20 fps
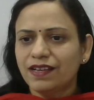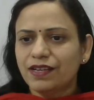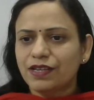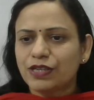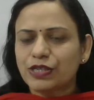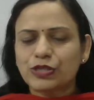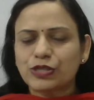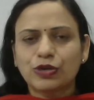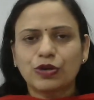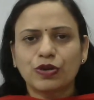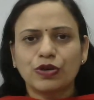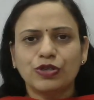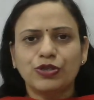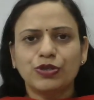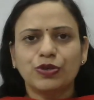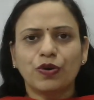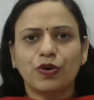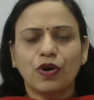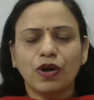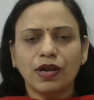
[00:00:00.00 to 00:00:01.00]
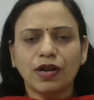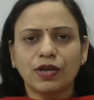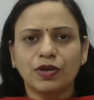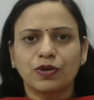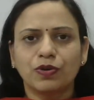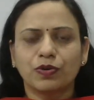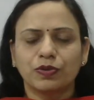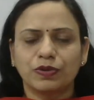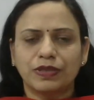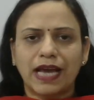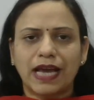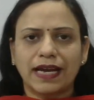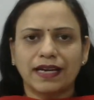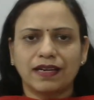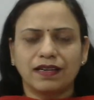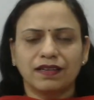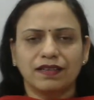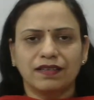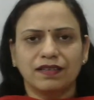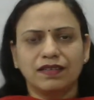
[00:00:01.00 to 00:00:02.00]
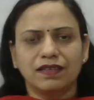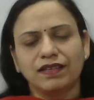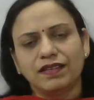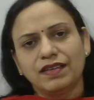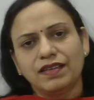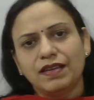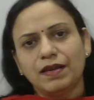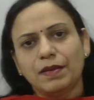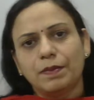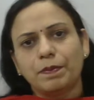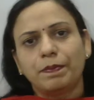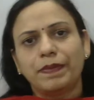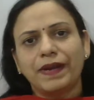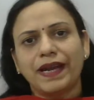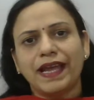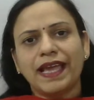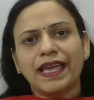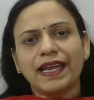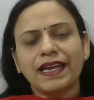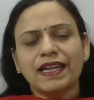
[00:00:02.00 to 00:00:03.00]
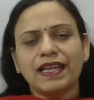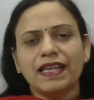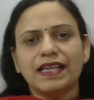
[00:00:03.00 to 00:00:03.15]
So you all know that brain